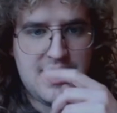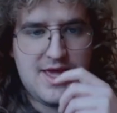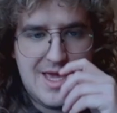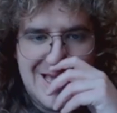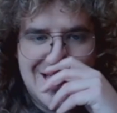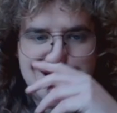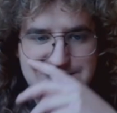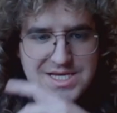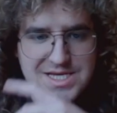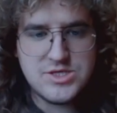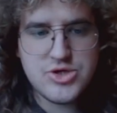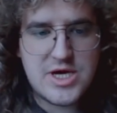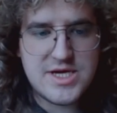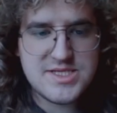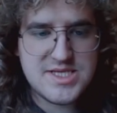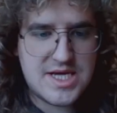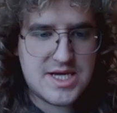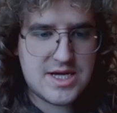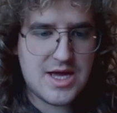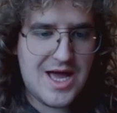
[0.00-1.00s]
Is
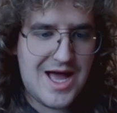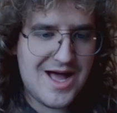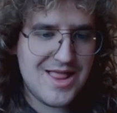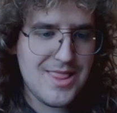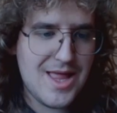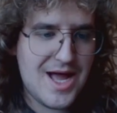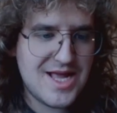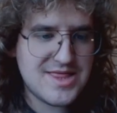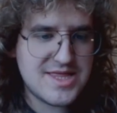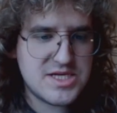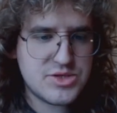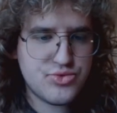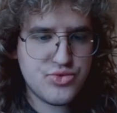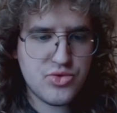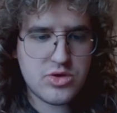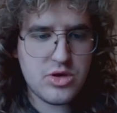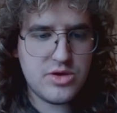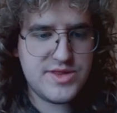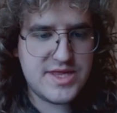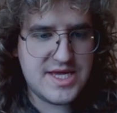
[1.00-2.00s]
interesting. I like this
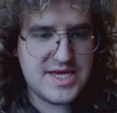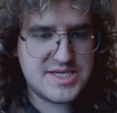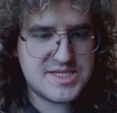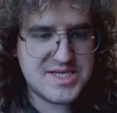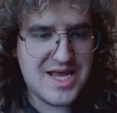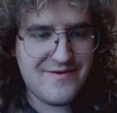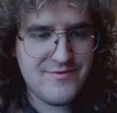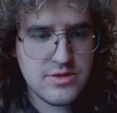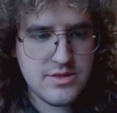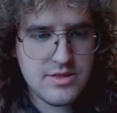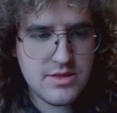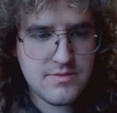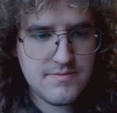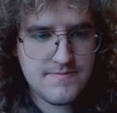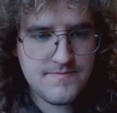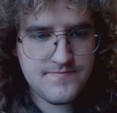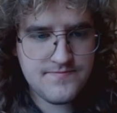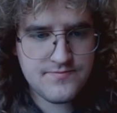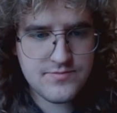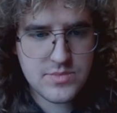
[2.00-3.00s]
rook on the 7th.
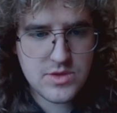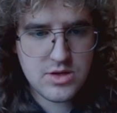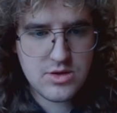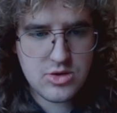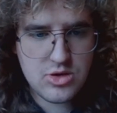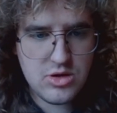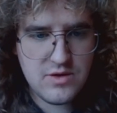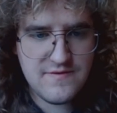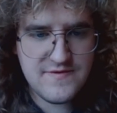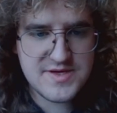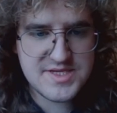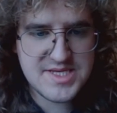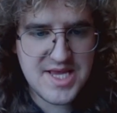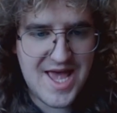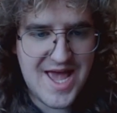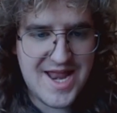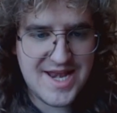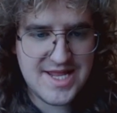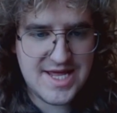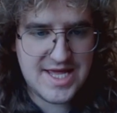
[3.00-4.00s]
Covers
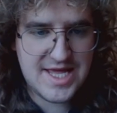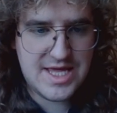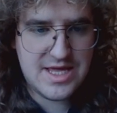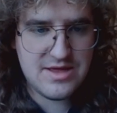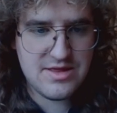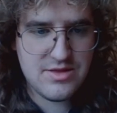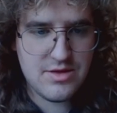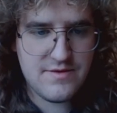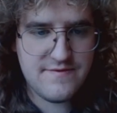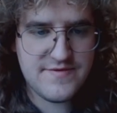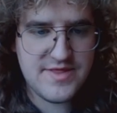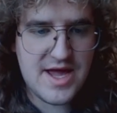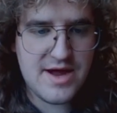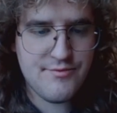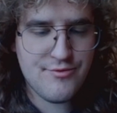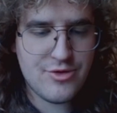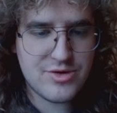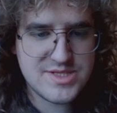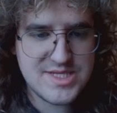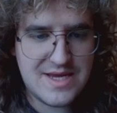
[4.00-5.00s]
any of their
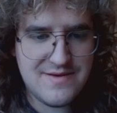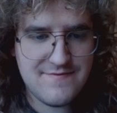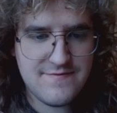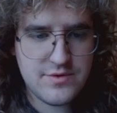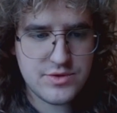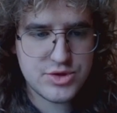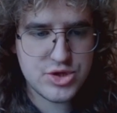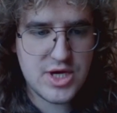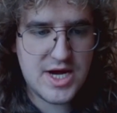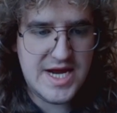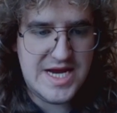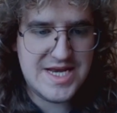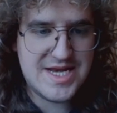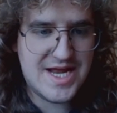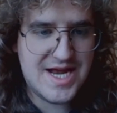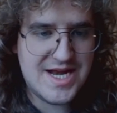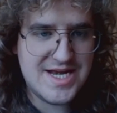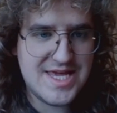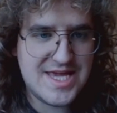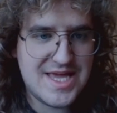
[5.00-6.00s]
rooks infiltrating,
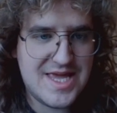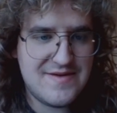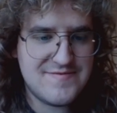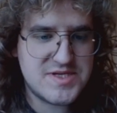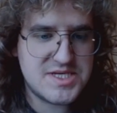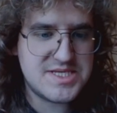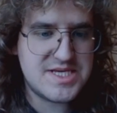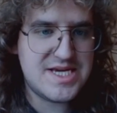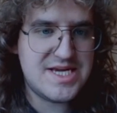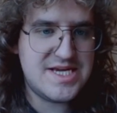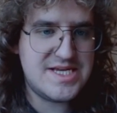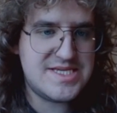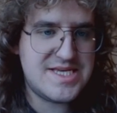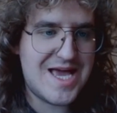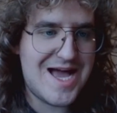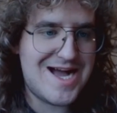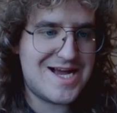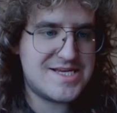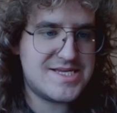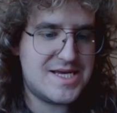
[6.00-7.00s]
and it gives us easy
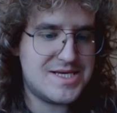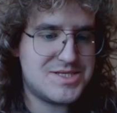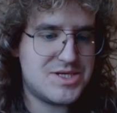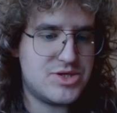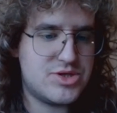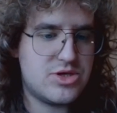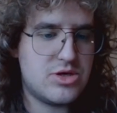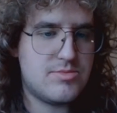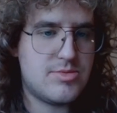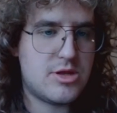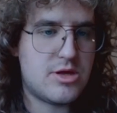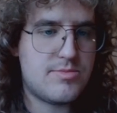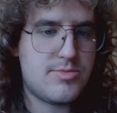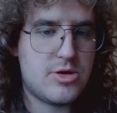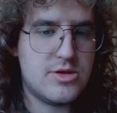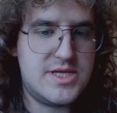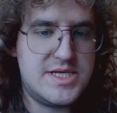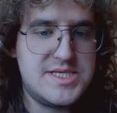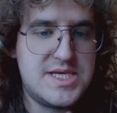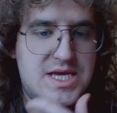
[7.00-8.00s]
access to double up
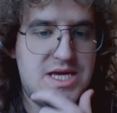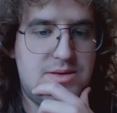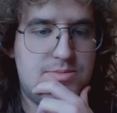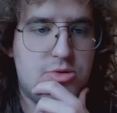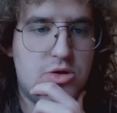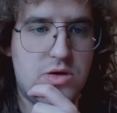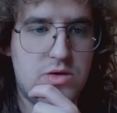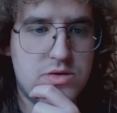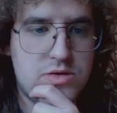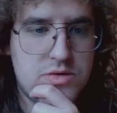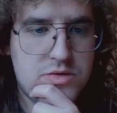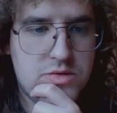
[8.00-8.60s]
on this e-pawn.